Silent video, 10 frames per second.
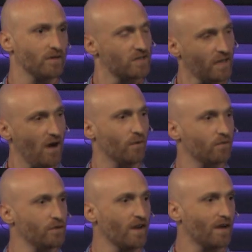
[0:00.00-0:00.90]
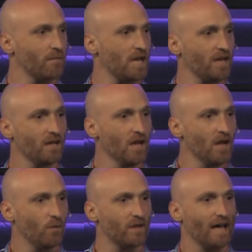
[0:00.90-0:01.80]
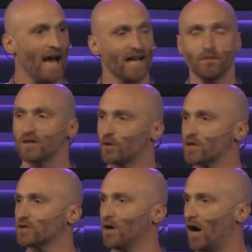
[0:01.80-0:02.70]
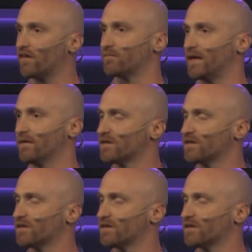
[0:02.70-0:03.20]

It's like, oh, you've got a meeting with Adam and Crystal Hoffman,